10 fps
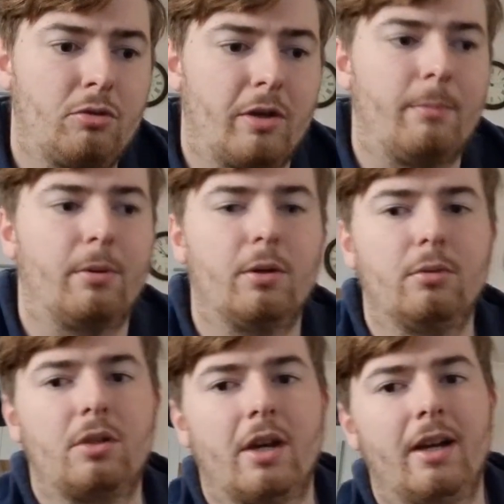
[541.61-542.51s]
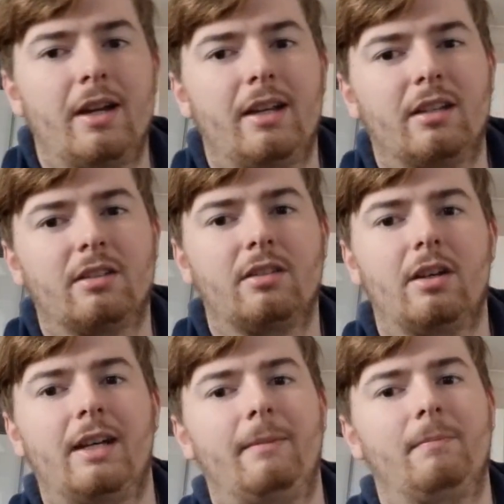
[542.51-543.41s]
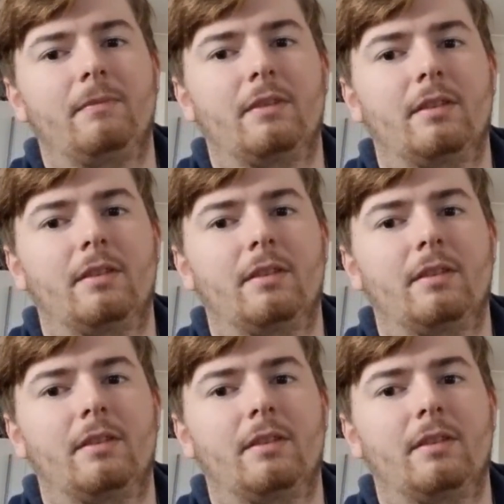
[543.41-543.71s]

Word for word: crimpled her, like,